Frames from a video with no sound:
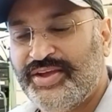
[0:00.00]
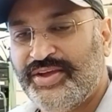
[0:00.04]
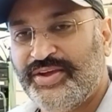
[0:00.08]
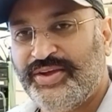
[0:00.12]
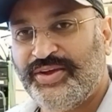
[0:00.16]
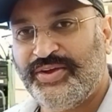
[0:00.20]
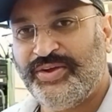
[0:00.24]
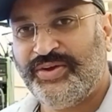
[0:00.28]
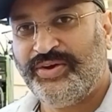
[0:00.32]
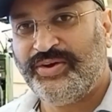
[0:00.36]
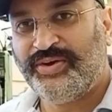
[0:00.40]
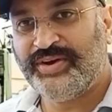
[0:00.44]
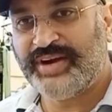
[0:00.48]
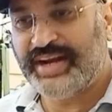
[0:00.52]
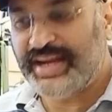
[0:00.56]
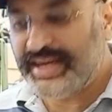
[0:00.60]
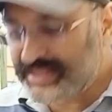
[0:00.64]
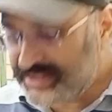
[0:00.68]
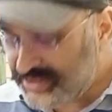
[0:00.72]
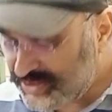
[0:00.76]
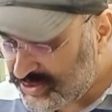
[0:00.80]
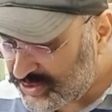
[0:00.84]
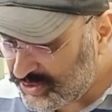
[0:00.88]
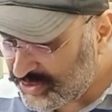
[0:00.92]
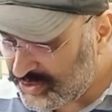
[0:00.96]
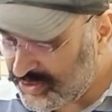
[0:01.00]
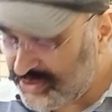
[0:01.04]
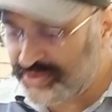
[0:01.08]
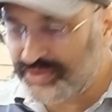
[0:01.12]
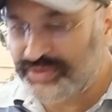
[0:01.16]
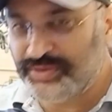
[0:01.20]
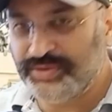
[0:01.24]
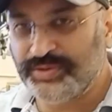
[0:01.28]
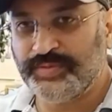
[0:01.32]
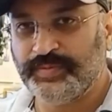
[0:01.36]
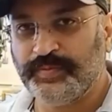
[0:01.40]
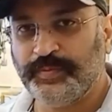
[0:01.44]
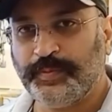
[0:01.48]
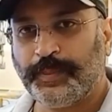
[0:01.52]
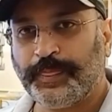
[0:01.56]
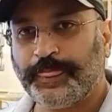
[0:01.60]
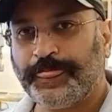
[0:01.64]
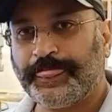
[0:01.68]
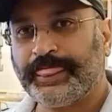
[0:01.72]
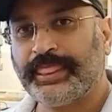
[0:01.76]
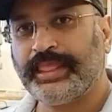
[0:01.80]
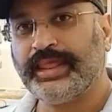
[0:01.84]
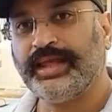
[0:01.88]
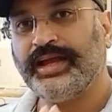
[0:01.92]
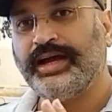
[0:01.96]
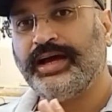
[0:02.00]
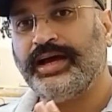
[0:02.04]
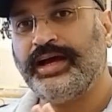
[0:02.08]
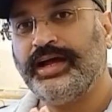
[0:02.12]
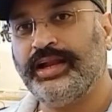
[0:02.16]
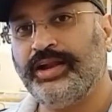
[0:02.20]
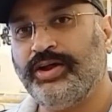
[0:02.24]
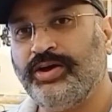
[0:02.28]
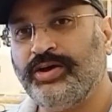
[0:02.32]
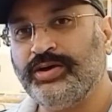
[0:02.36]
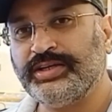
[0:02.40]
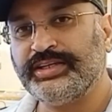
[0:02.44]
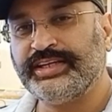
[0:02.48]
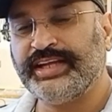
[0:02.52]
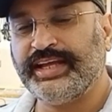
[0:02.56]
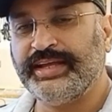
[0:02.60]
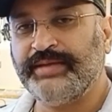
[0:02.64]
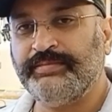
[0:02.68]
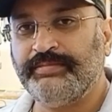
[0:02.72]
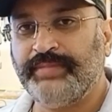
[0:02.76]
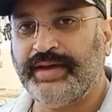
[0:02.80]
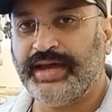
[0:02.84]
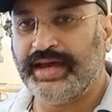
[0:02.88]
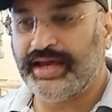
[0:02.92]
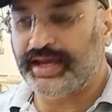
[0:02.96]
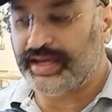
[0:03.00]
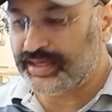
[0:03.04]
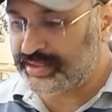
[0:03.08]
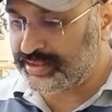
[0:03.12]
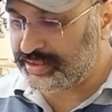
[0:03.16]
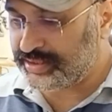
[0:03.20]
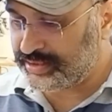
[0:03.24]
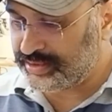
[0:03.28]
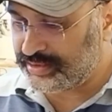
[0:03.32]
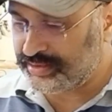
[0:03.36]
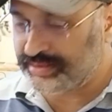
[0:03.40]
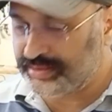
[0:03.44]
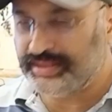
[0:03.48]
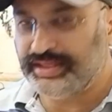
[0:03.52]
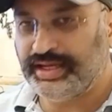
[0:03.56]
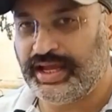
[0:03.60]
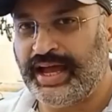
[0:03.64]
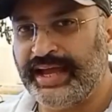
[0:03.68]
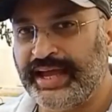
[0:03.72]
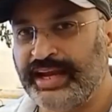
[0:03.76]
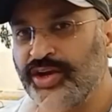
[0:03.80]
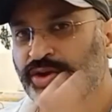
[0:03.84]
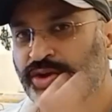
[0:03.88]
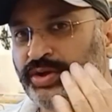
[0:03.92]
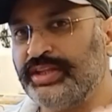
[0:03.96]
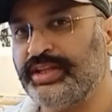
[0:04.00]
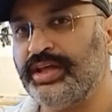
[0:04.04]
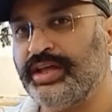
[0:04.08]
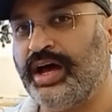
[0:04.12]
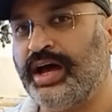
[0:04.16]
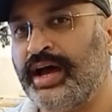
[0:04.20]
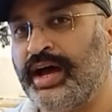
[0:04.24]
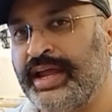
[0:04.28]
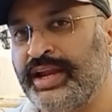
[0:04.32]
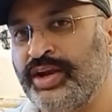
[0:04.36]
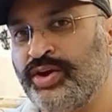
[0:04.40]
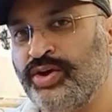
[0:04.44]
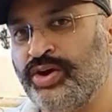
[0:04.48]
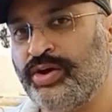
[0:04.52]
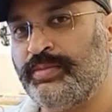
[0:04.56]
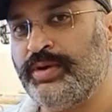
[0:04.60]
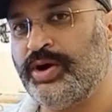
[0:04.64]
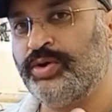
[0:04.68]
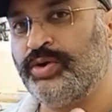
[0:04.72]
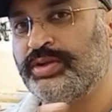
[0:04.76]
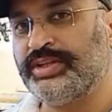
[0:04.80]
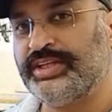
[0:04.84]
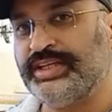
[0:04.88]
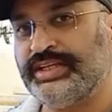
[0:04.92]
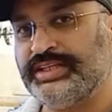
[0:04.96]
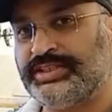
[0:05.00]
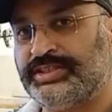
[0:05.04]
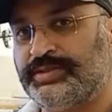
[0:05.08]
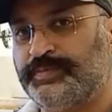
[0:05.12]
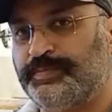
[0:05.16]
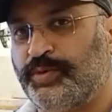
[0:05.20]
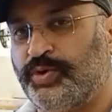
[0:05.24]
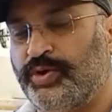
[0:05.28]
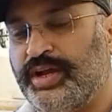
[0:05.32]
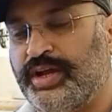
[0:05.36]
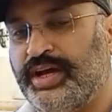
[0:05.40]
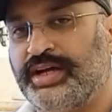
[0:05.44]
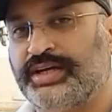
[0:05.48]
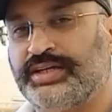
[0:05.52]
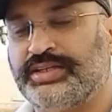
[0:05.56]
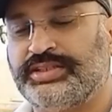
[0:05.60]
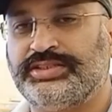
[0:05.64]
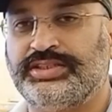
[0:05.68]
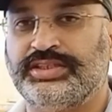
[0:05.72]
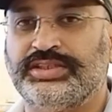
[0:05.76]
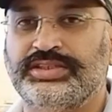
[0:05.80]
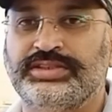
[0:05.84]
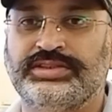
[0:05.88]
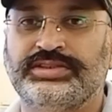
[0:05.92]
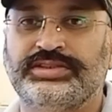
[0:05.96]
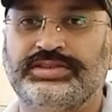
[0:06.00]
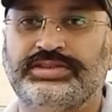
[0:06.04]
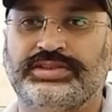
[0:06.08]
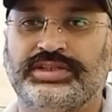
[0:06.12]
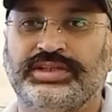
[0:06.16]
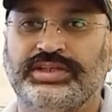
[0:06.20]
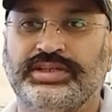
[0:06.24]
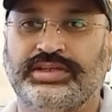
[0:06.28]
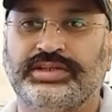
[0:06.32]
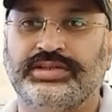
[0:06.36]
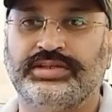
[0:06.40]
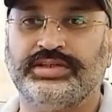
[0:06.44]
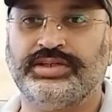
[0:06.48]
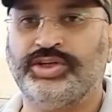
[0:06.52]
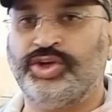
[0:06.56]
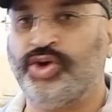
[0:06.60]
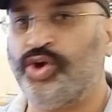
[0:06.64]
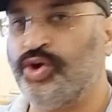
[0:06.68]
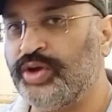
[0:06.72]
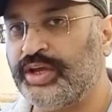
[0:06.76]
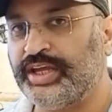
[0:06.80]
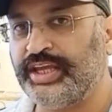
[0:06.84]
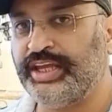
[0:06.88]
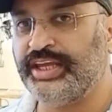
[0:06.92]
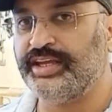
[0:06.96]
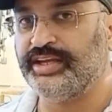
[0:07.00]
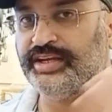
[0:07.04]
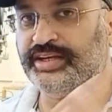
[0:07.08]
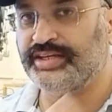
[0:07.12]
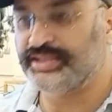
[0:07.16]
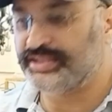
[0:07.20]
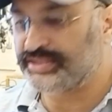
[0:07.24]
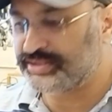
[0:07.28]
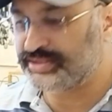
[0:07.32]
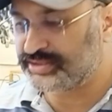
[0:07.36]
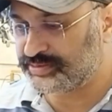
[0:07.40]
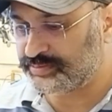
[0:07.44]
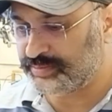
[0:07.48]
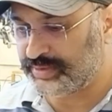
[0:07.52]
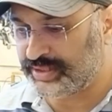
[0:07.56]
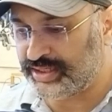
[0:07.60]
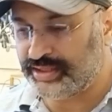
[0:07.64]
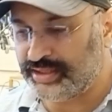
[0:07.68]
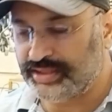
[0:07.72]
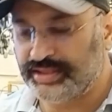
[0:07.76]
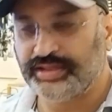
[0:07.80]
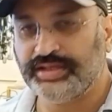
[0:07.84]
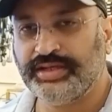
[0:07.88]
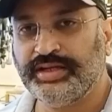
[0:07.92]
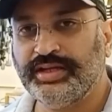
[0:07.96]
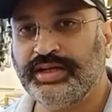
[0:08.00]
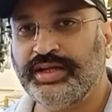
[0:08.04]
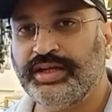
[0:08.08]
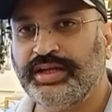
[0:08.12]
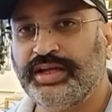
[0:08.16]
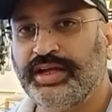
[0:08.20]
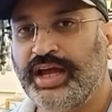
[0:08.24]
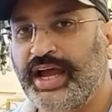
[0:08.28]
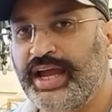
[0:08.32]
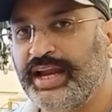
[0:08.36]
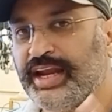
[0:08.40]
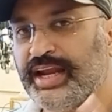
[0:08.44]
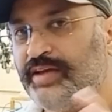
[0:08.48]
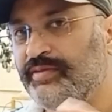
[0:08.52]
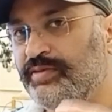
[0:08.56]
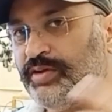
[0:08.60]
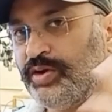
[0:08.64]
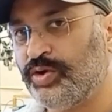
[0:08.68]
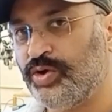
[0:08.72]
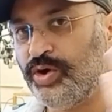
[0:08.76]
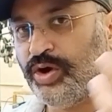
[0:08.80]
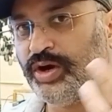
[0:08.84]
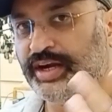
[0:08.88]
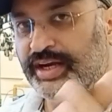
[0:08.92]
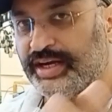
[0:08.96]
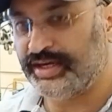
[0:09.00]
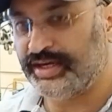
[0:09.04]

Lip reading: Alright, so a long time back, I know about this product since donkey years, but I never got it.